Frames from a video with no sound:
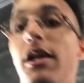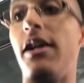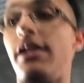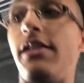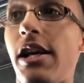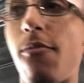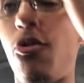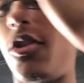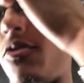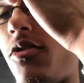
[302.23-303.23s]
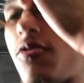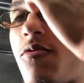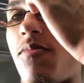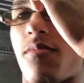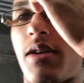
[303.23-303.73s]
good in this airport though,
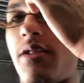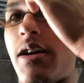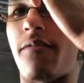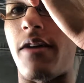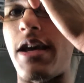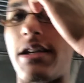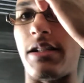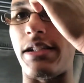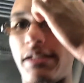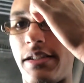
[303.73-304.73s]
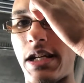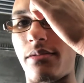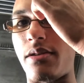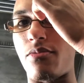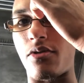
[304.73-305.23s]
shoot. I know how Vegas like the
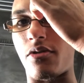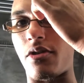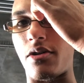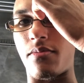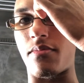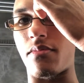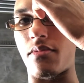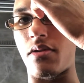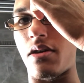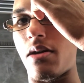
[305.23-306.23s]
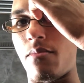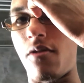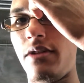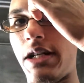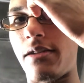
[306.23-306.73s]
text people and crap.
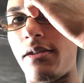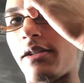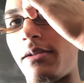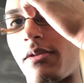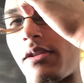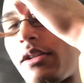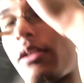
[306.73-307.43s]
Hopefully there's some good some good